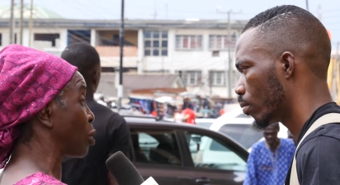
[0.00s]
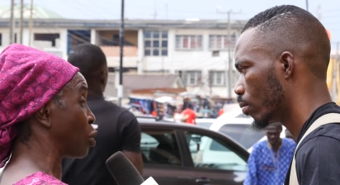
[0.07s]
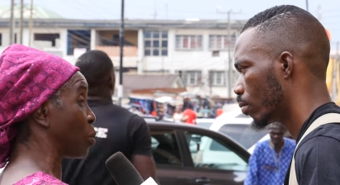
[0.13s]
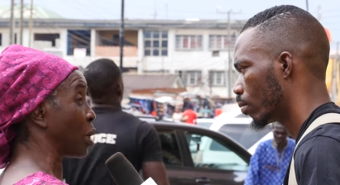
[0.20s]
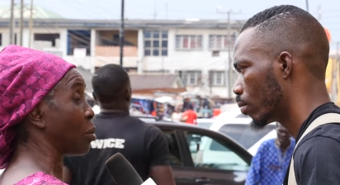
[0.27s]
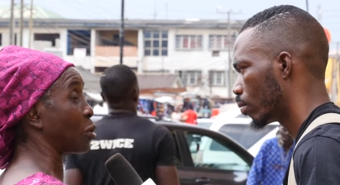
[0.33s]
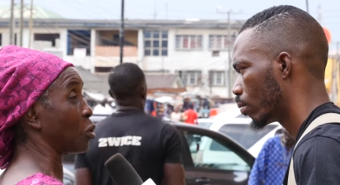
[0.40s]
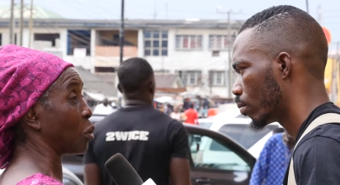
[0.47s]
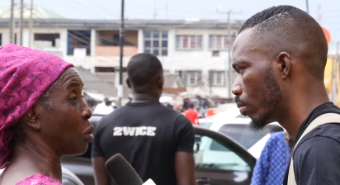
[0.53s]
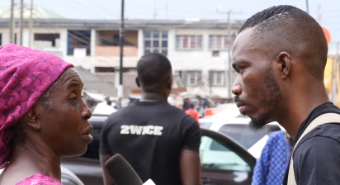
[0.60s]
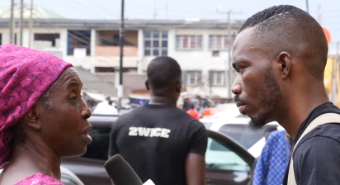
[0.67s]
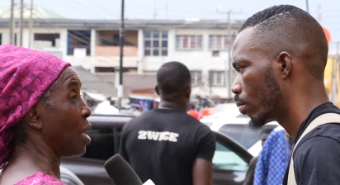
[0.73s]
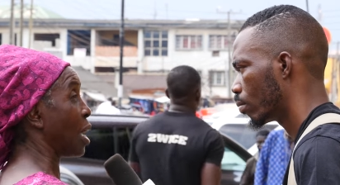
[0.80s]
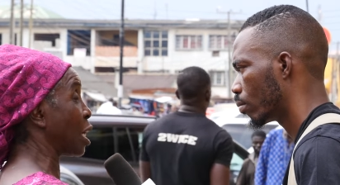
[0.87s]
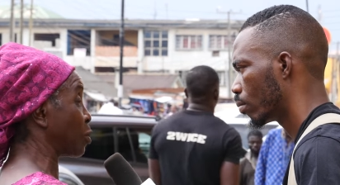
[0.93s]
Speaker 1: me to be able to
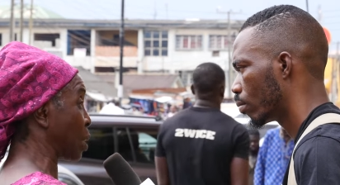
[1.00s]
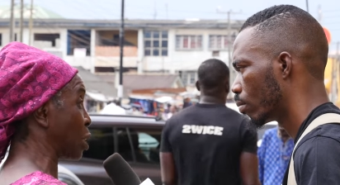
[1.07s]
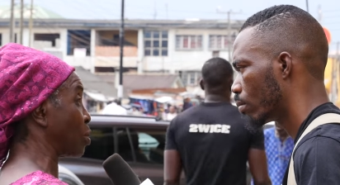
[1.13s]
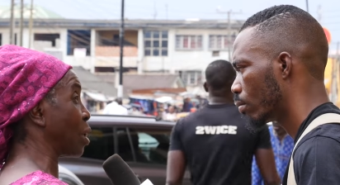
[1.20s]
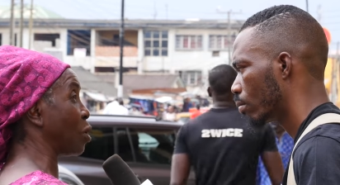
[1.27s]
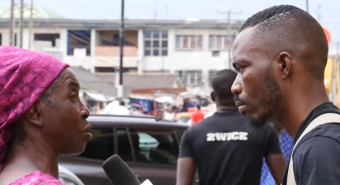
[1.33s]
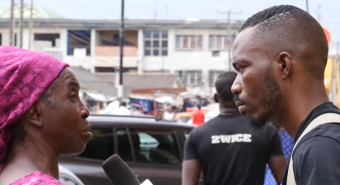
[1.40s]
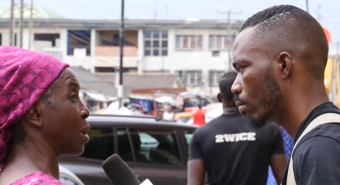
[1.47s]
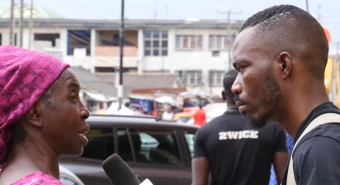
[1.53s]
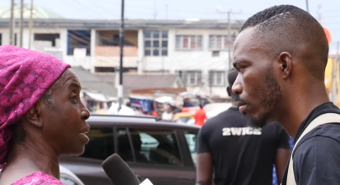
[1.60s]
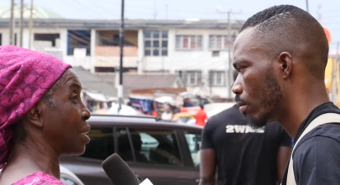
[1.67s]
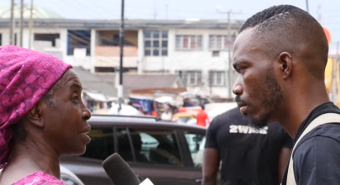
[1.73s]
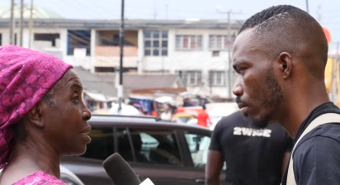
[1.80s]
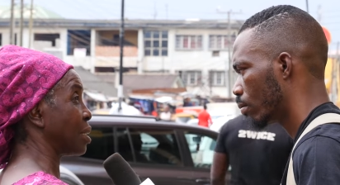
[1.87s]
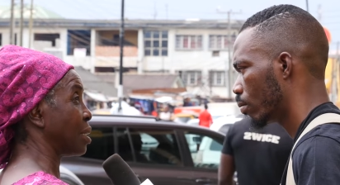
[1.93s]
express my own
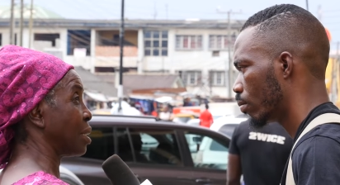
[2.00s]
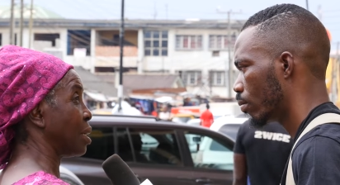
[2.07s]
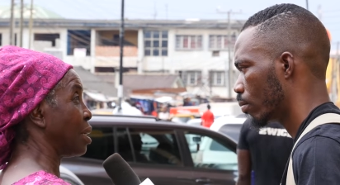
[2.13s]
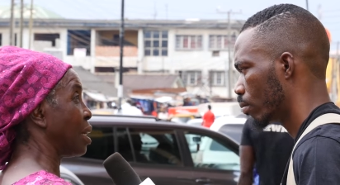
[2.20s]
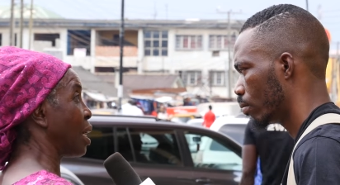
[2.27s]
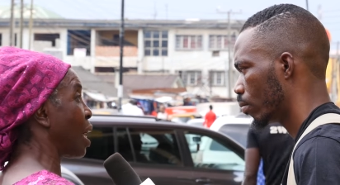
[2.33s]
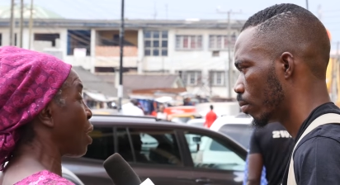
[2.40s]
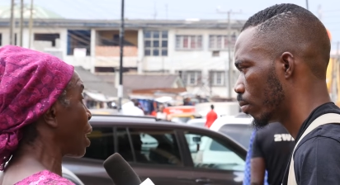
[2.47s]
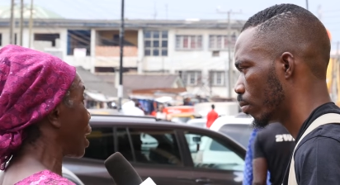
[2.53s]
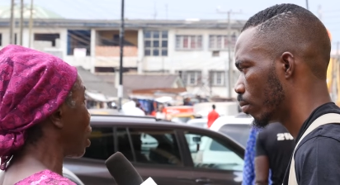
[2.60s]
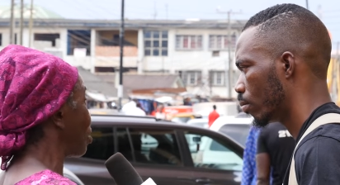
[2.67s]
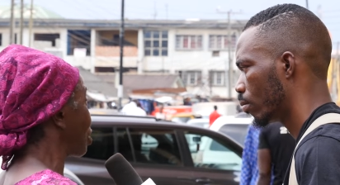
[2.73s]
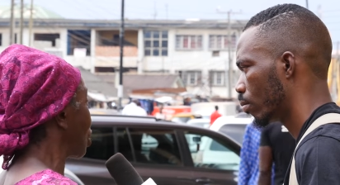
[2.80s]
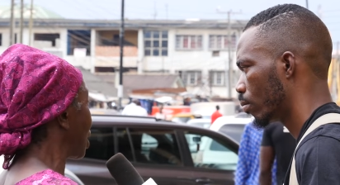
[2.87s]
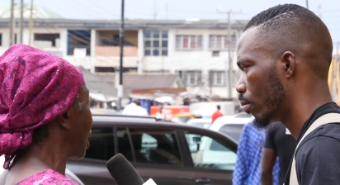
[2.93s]
mind. How can
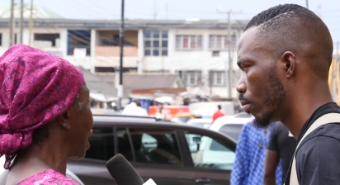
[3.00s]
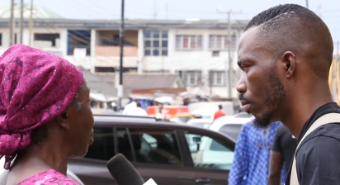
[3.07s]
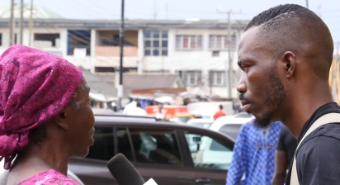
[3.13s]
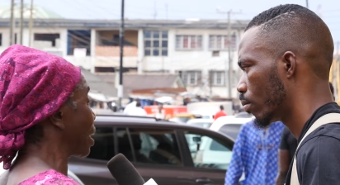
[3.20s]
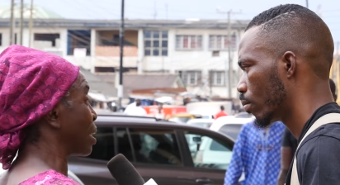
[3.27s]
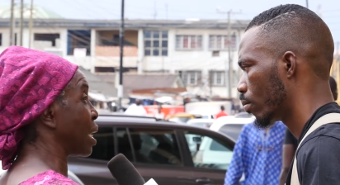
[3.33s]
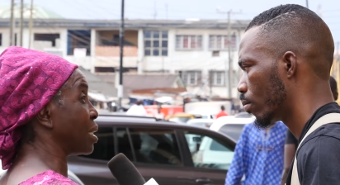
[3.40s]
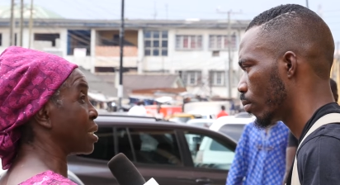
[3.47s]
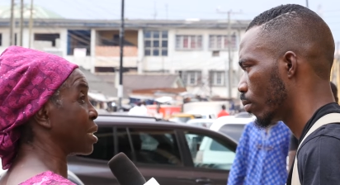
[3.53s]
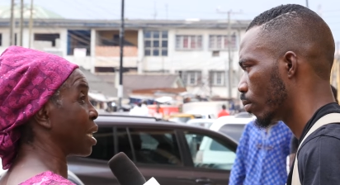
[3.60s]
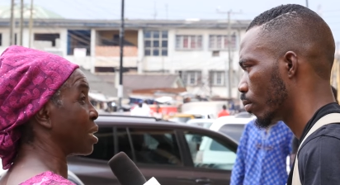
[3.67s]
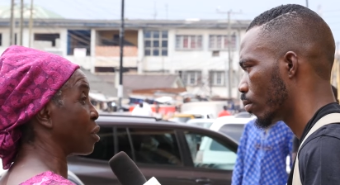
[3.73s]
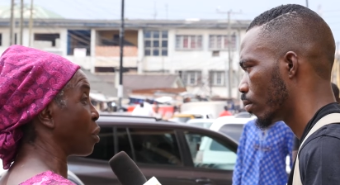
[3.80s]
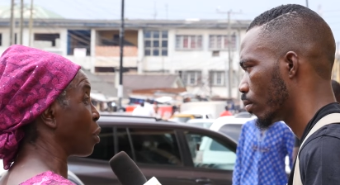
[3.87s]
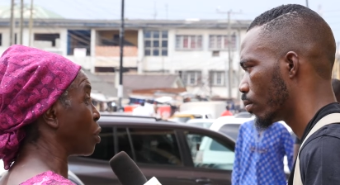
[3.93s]
I be talking about
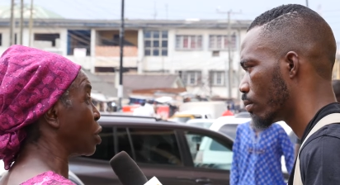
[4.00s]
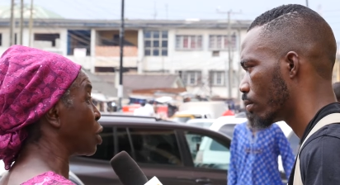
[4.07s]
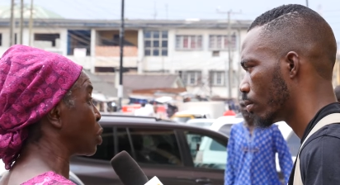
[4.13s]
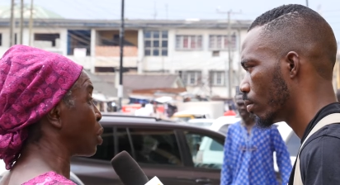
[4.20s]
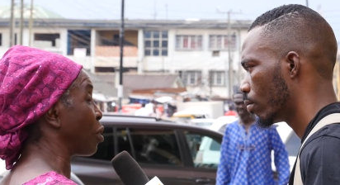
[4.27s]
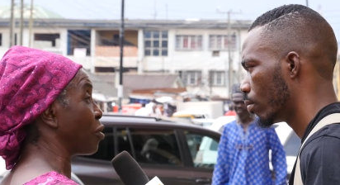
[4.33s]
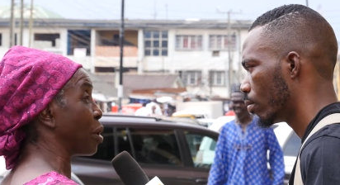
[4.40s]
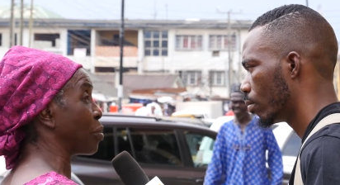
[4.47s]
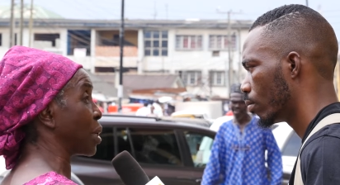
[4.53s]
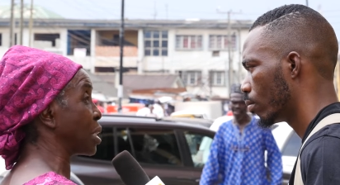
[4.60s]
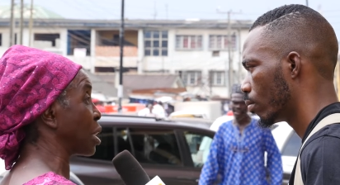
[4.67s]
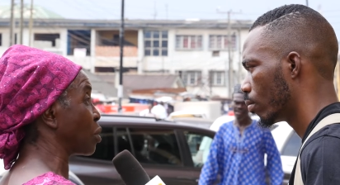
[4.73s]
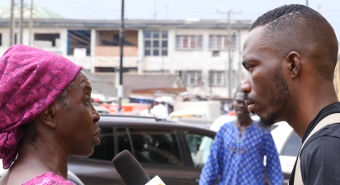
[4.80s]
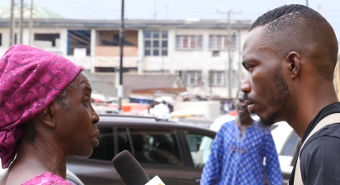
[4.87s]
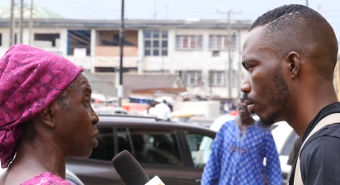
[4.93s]
Nigerian or issue of a
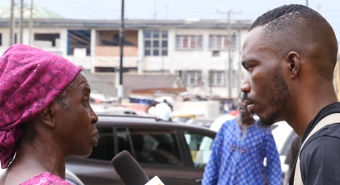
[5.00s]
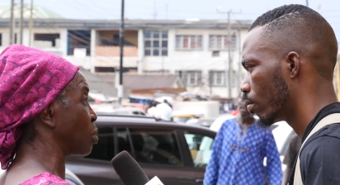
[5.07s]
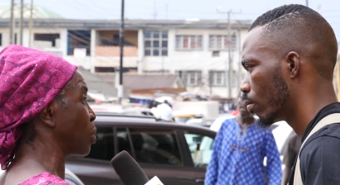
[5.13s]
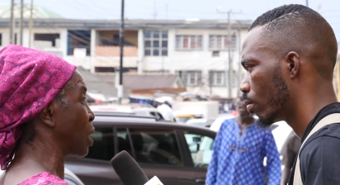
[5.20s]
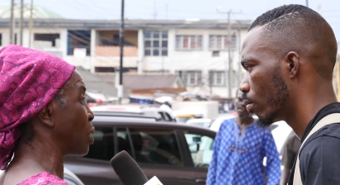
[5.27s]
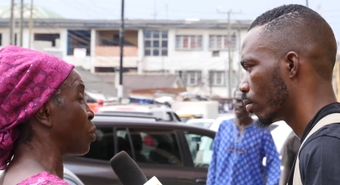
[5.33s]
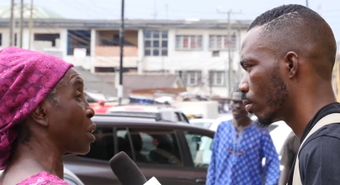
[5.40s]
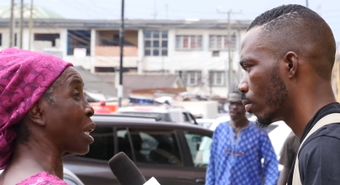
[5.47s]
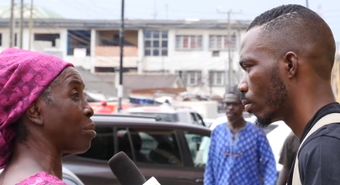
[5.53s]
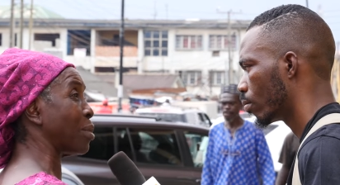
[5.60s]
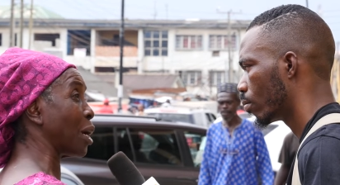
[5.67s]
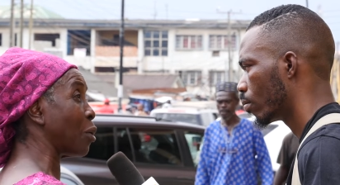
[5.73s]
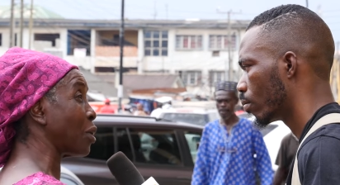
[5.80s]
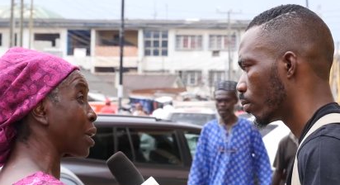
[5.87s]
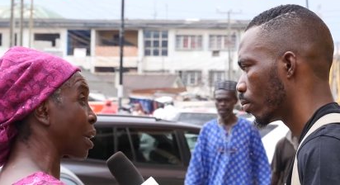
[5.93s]
president or not president? Well,
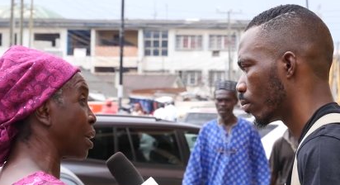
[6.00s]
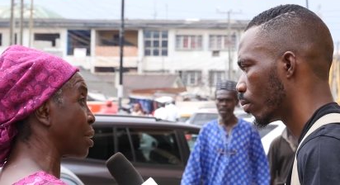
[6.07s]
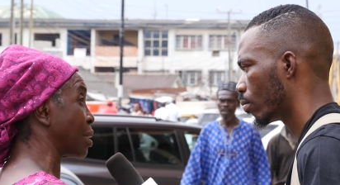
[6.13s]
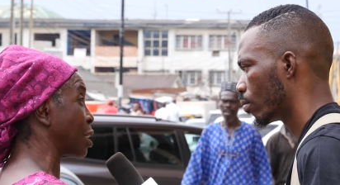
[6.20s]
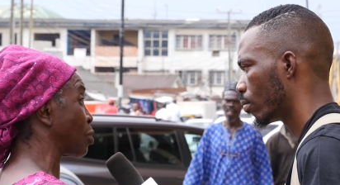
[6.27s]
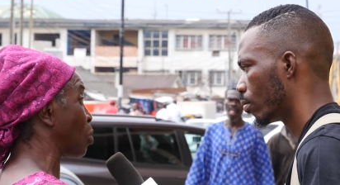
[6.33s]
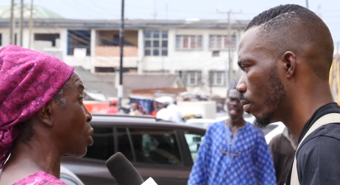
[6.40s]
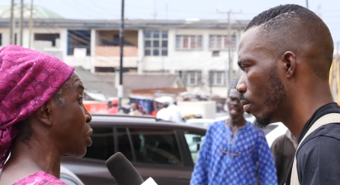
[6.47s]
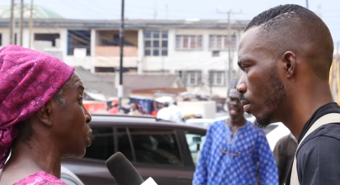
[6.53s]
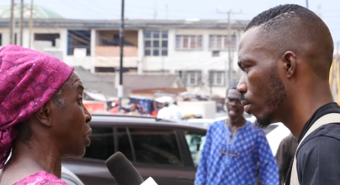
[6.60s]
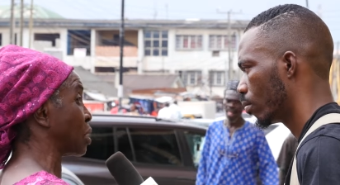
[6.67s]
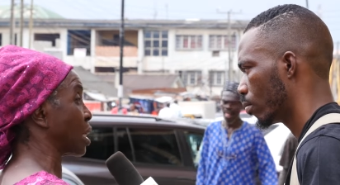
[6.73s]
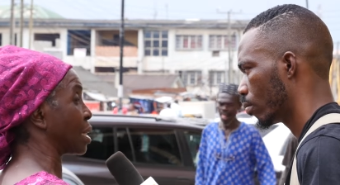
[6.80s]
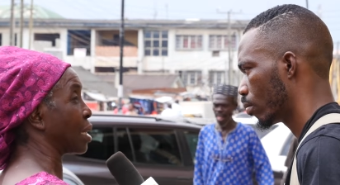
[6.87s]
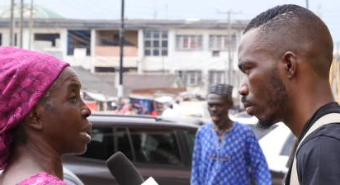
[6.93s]
my own case is more
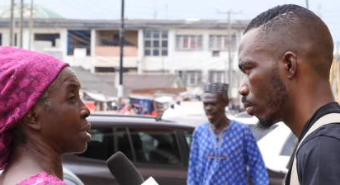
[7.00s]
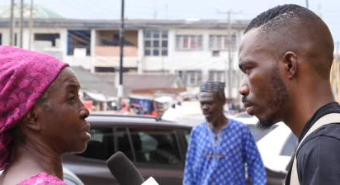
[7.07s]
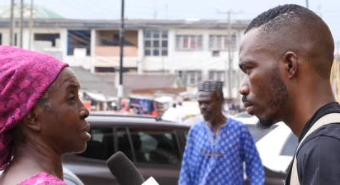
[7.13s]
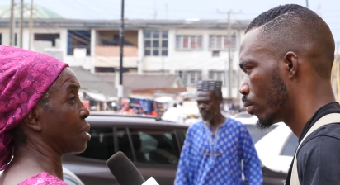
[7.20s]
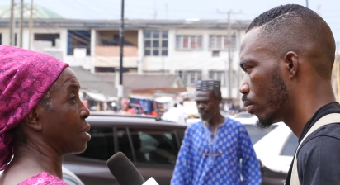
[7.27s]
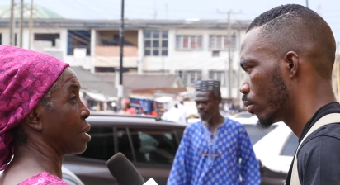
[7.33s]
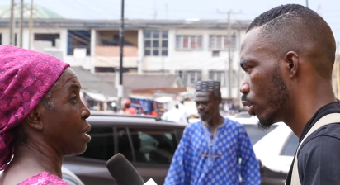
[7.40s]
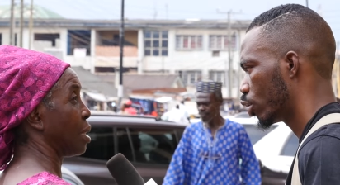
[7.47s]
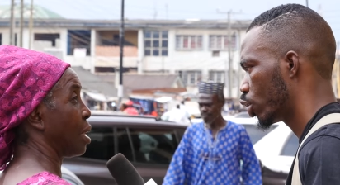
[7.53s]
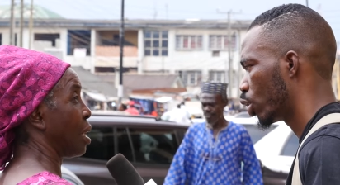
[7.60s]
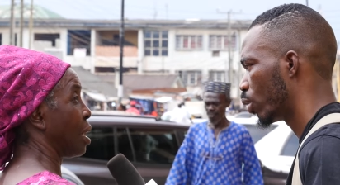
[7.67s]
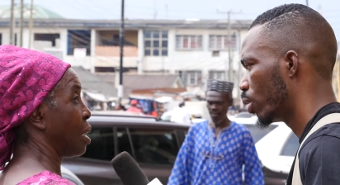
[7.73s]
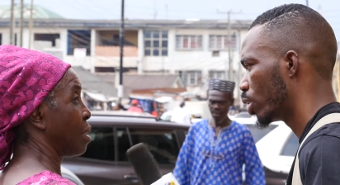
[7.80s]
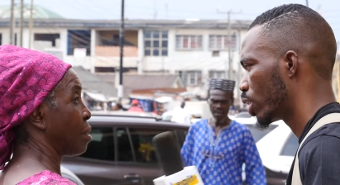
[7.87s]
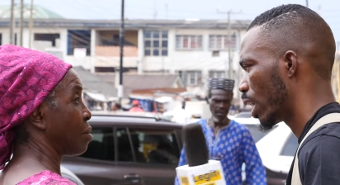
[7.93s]
serious than that. She
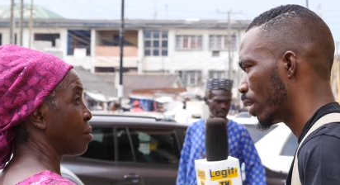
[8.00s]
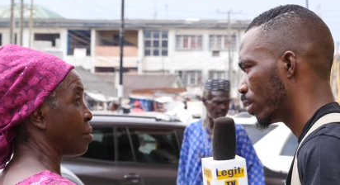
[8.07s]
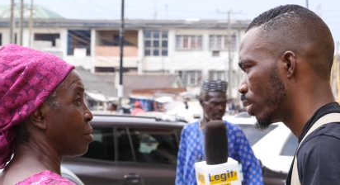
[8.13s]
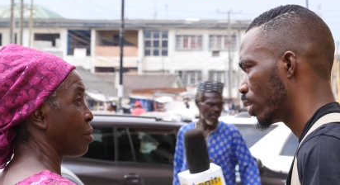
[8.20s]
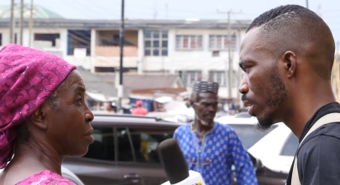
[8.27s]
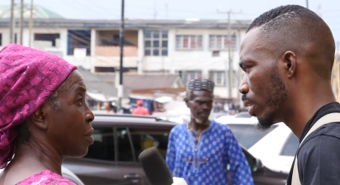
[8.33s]
only child?